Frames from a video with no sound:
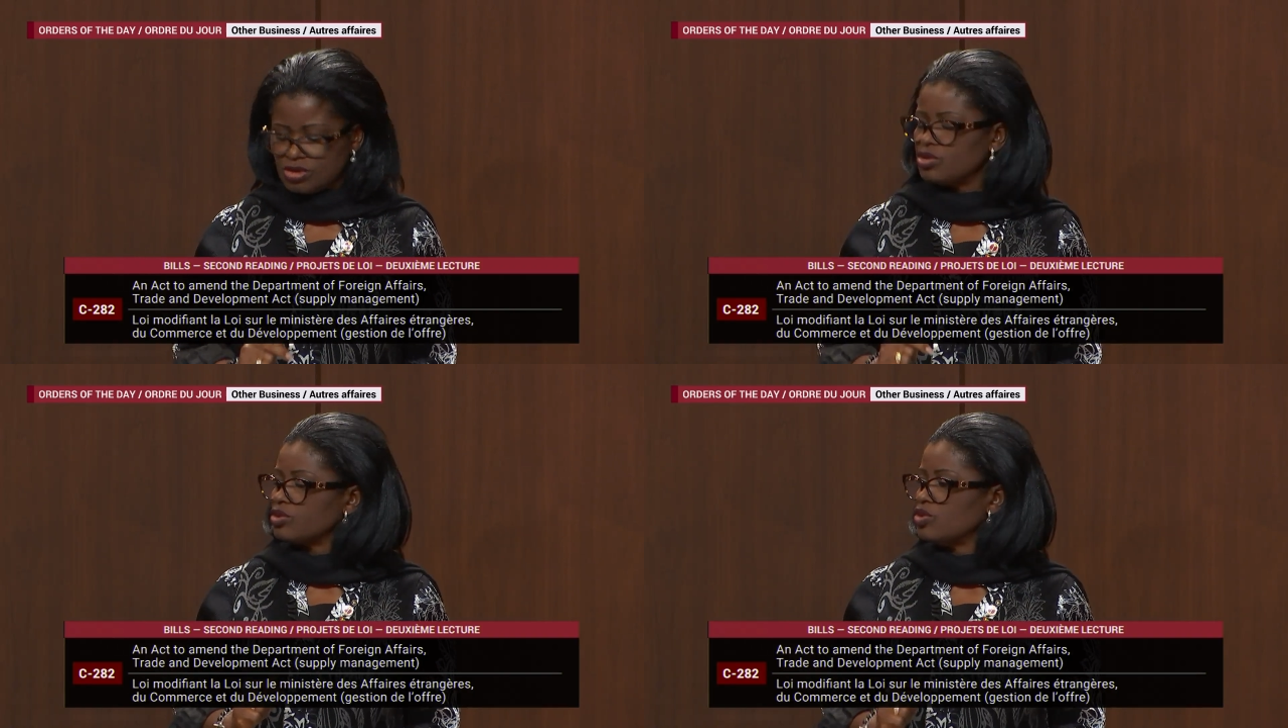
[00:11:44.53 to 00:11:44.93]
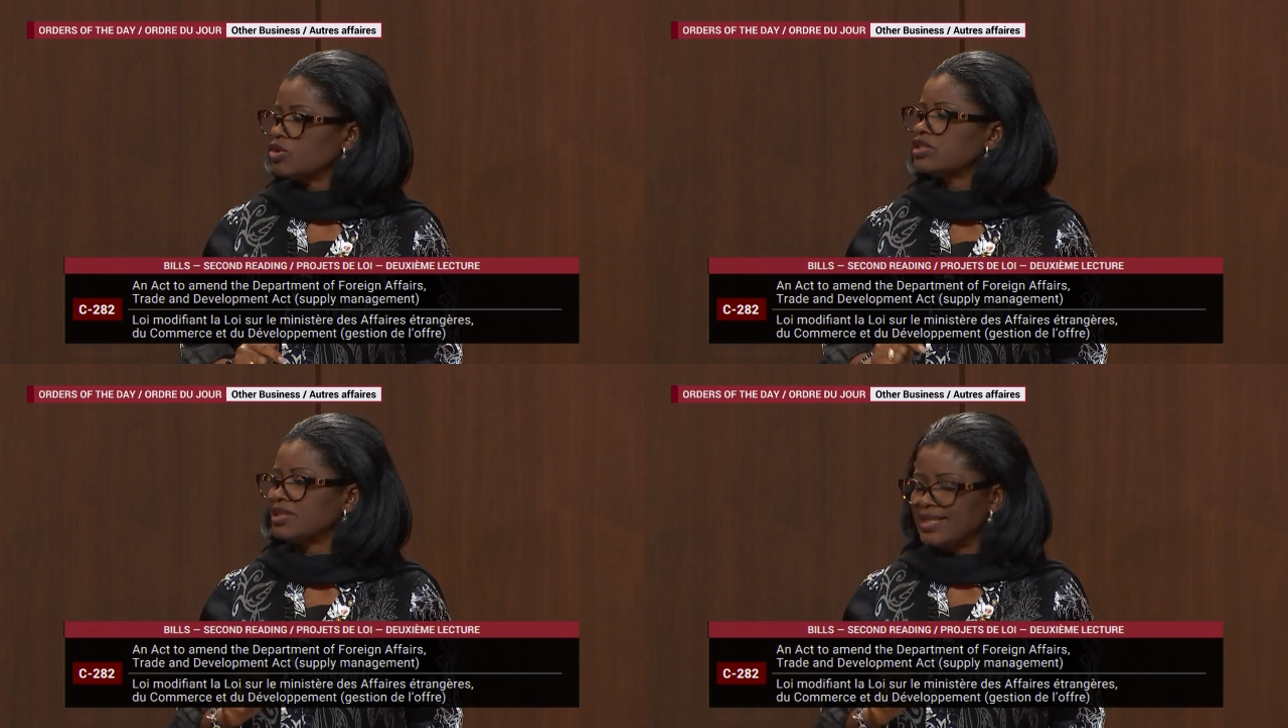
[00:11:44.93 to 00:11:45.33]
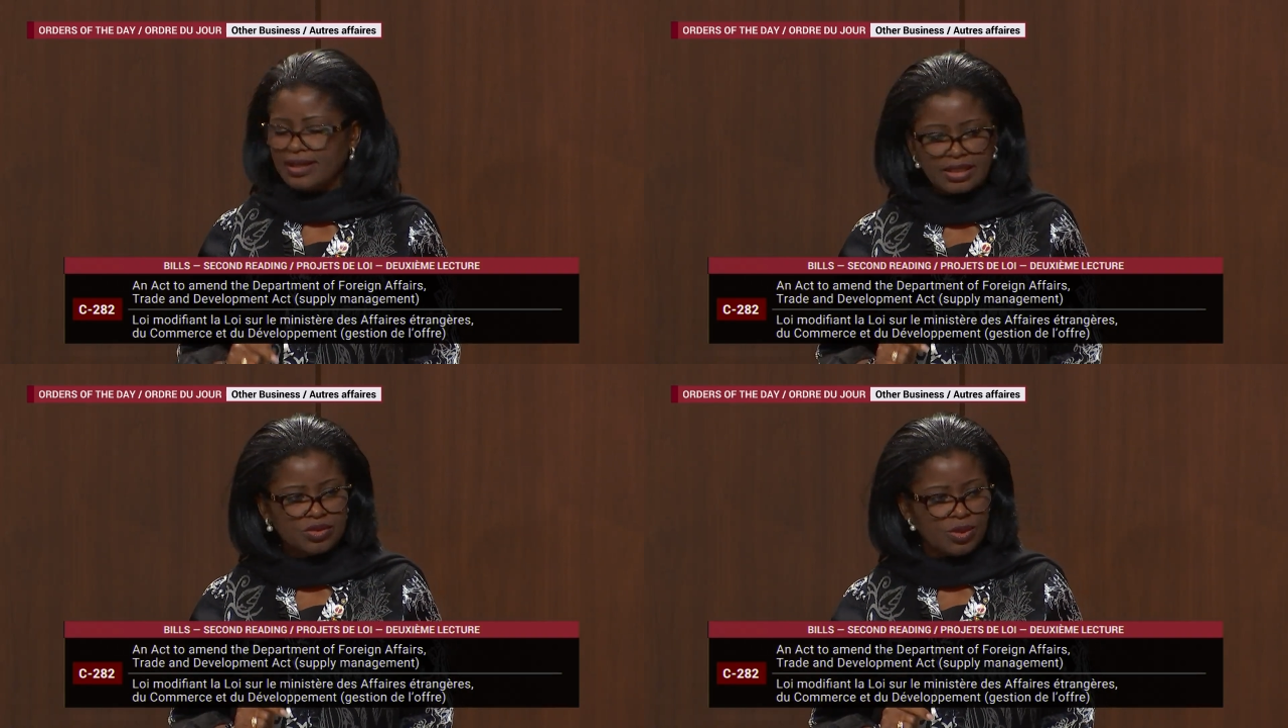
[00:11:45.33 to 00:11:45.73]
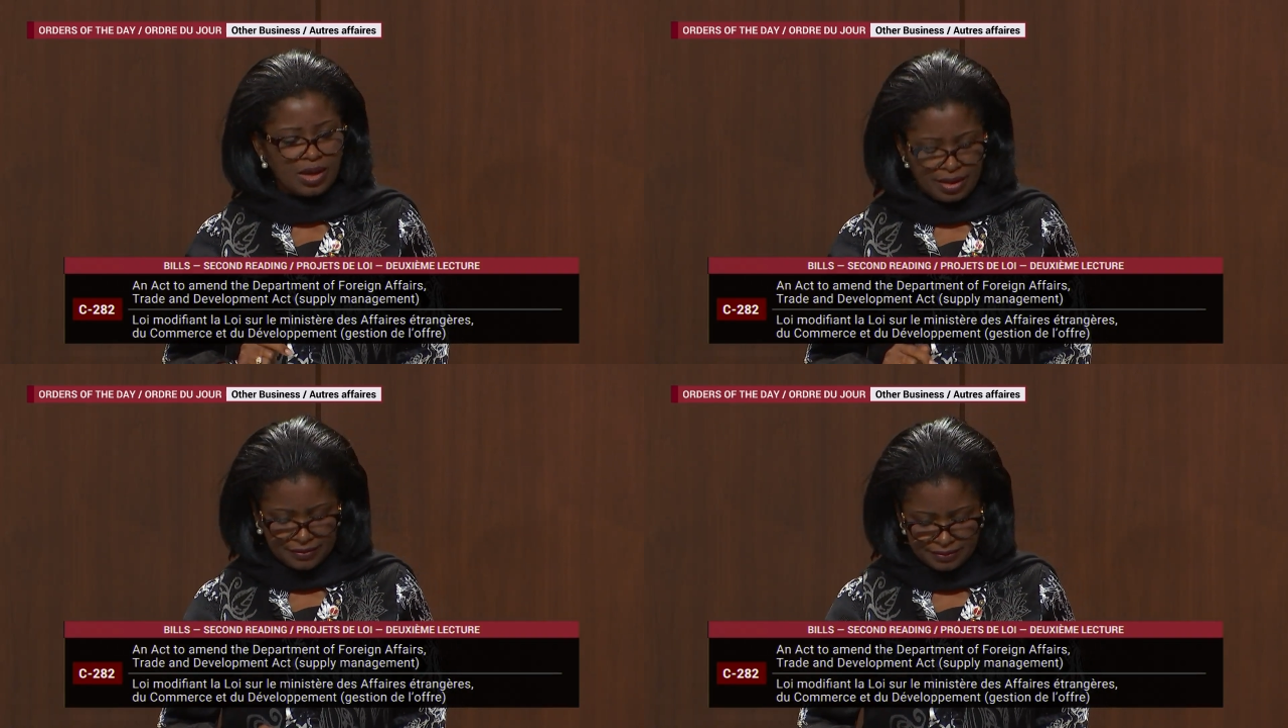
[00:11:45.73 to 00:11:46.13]
supply-managed
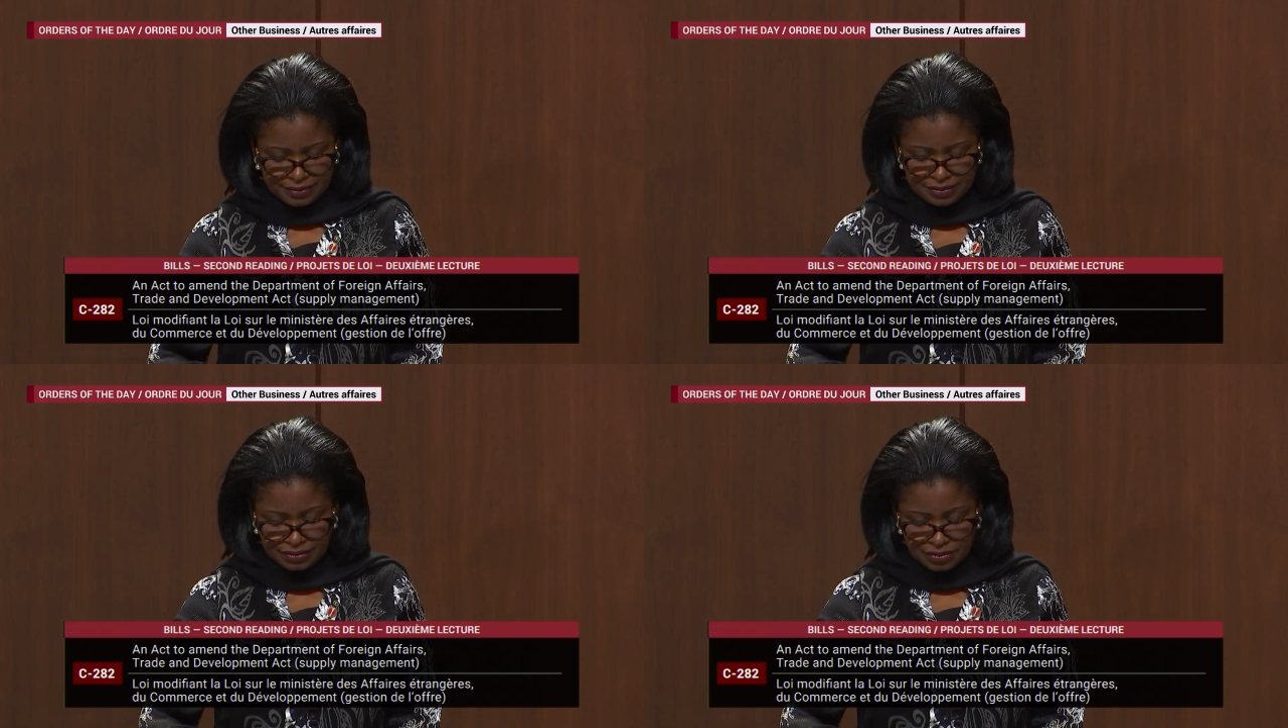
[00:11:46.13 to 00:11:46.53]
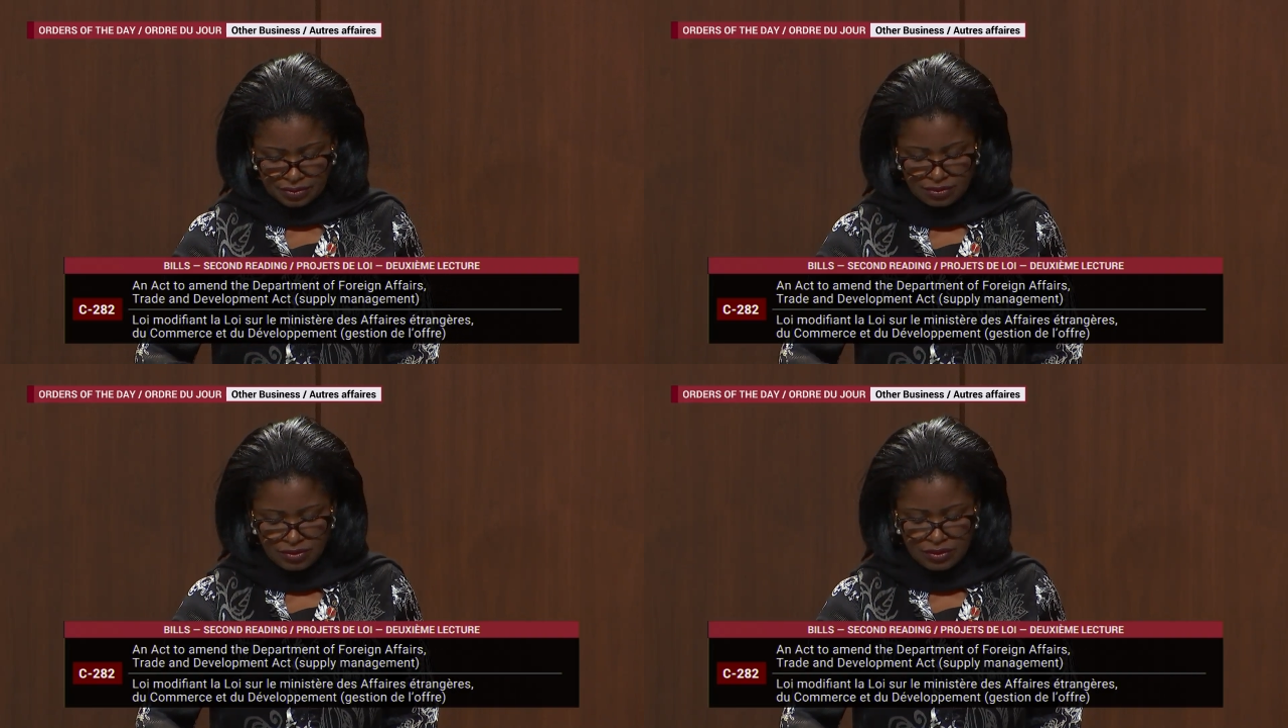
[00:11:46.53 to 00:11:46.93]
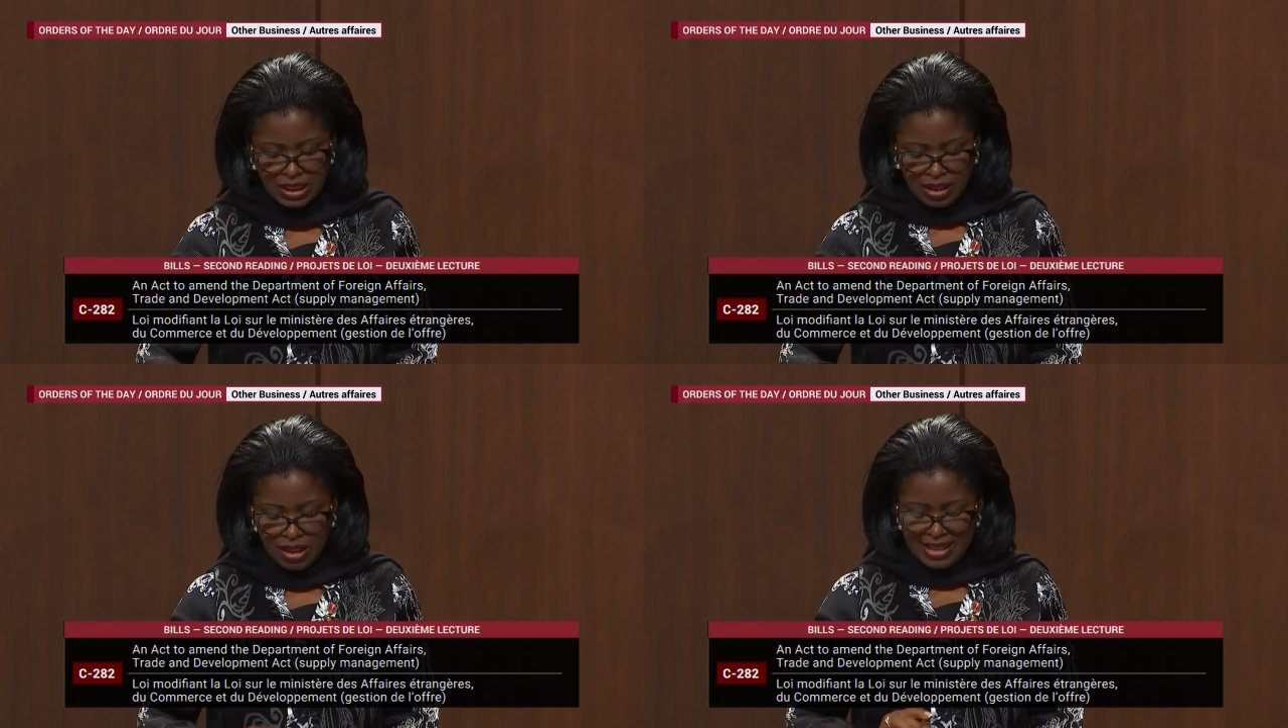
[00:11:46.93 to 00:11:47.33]
products entering the country.